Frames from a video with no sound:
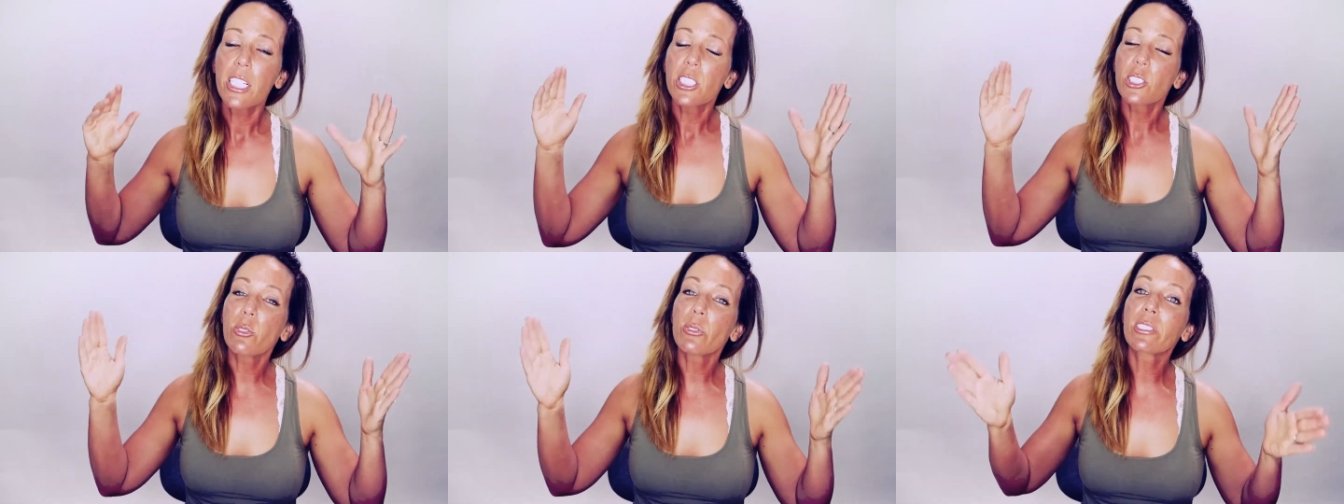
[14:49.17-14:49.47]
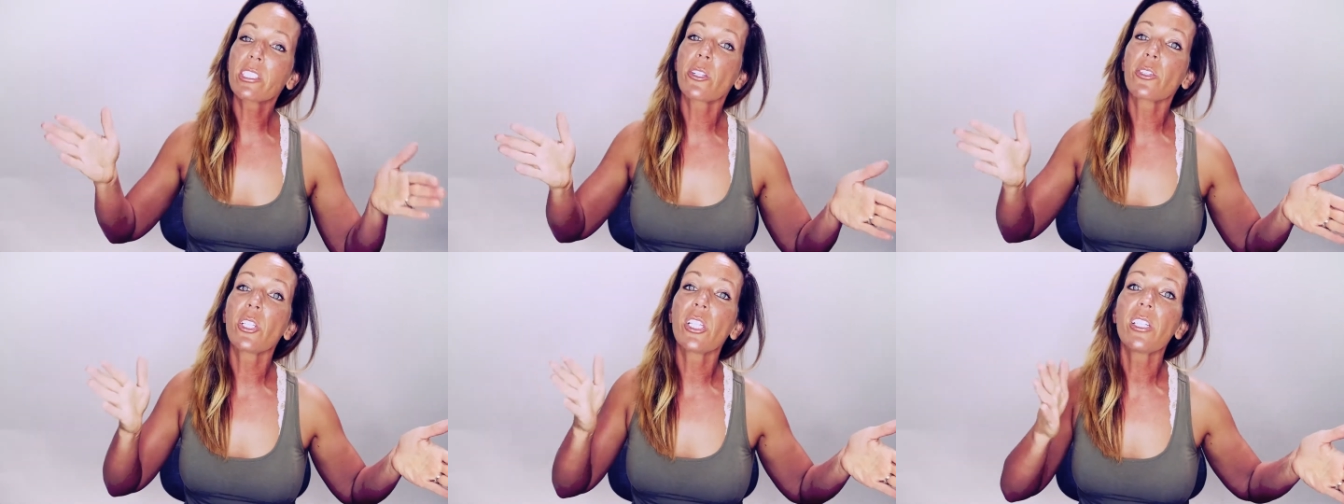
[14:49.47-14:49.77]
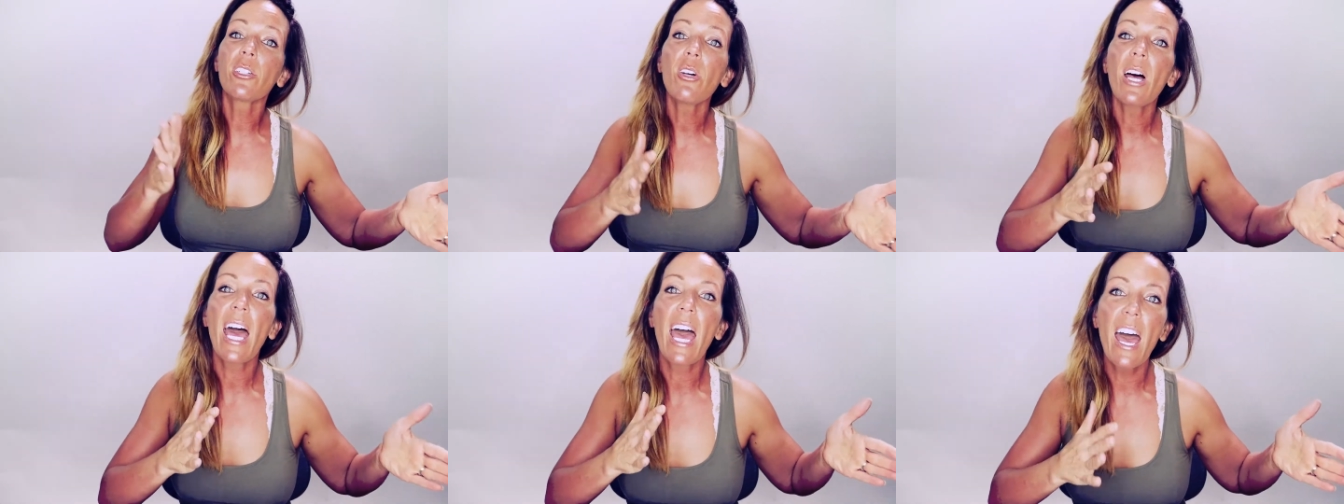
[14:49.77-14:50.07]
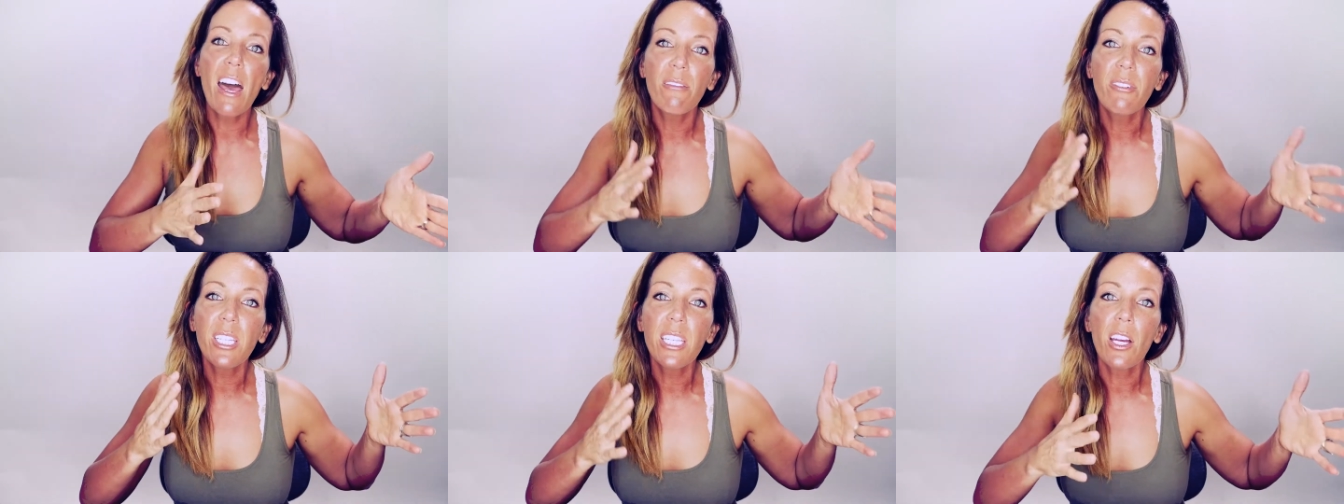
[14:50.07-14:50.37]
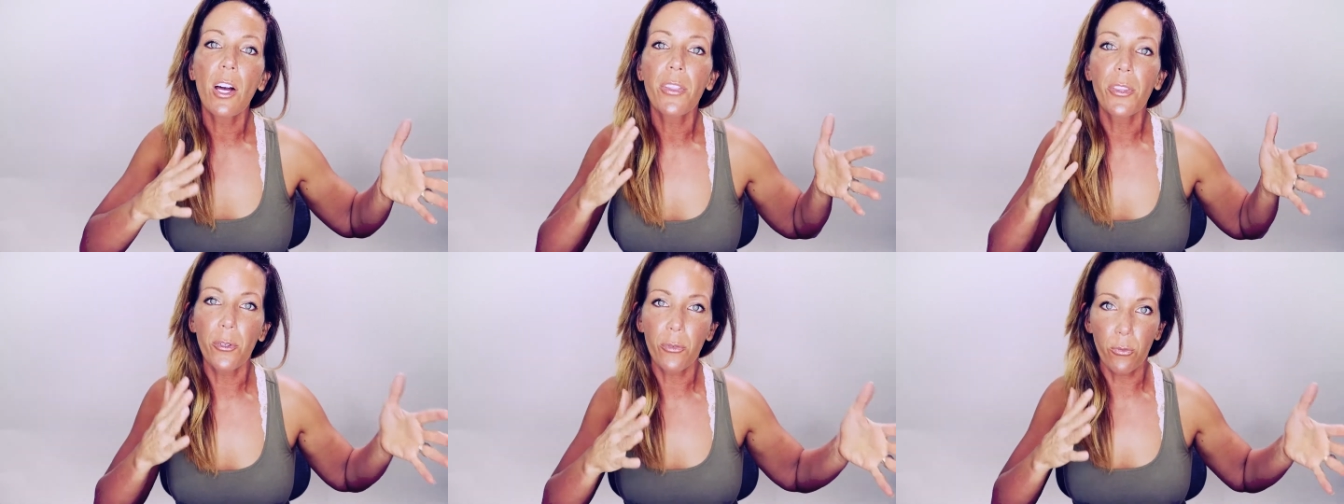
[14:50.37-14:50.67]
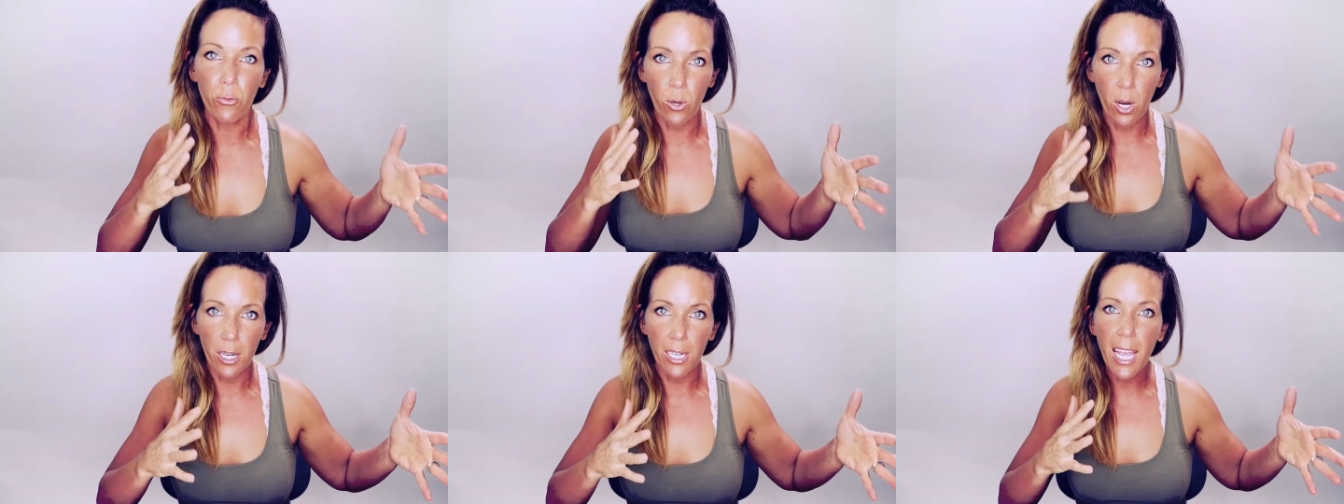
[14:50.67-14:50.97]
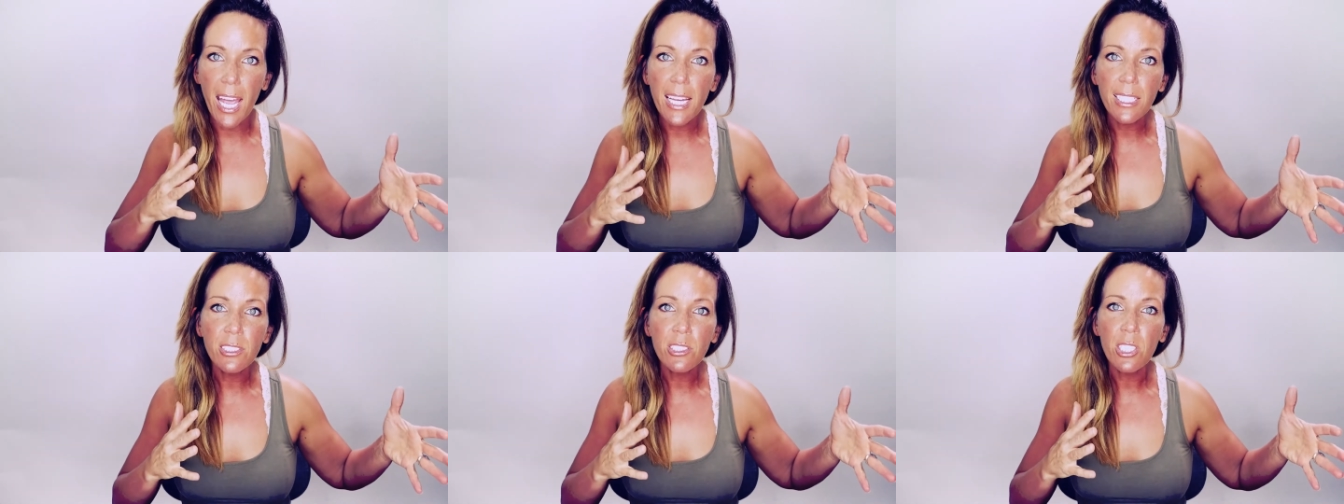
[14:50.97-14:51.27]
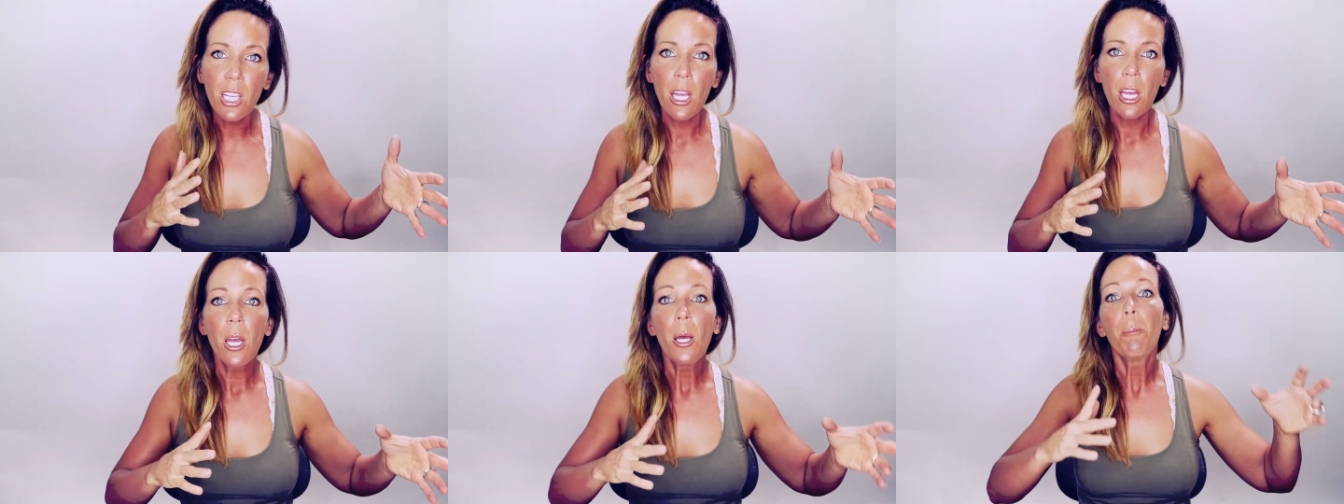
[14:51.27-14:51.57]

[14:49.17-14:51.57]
So it's a little heavy on the front end,